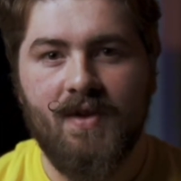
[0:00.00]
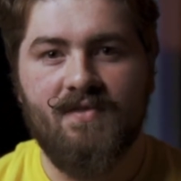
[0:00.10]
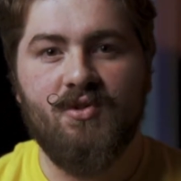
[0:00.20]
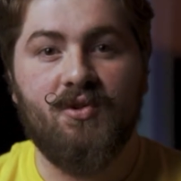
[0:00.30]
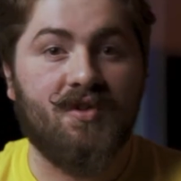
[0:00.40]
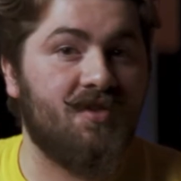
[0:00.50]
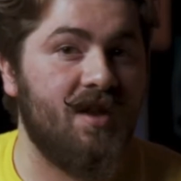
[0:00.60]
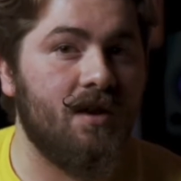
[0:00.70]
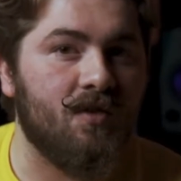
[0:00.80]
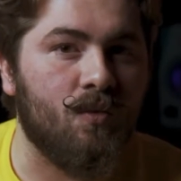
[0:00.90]
If you
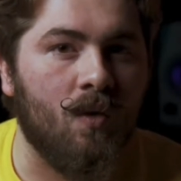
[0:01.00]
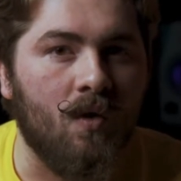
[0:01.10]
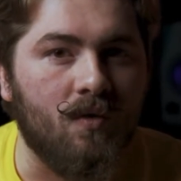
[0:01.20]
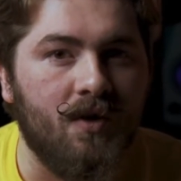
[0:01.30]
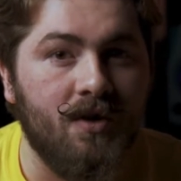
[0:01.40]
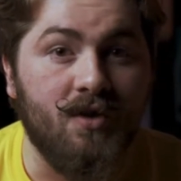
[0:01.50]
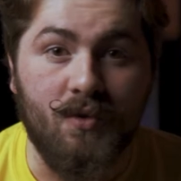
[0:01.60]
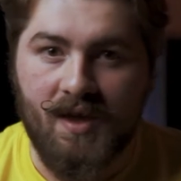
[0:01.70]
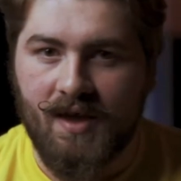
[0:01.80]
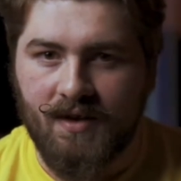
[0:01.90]
succeed on the roll, you
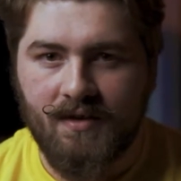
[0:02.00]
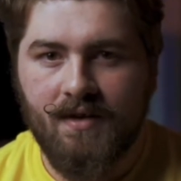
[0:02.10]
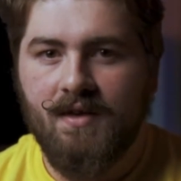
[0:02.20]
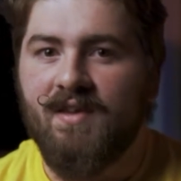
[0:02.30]
hit.